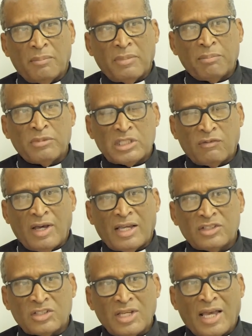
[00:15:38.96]
members of our
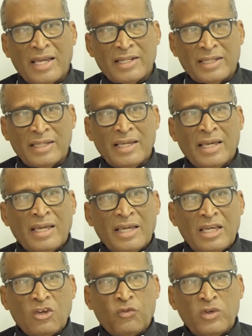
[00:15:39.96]
society.
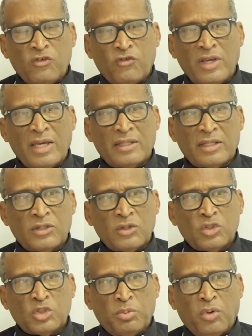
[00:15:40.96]
If we fail at
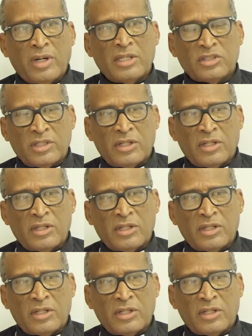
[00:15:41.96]
those points,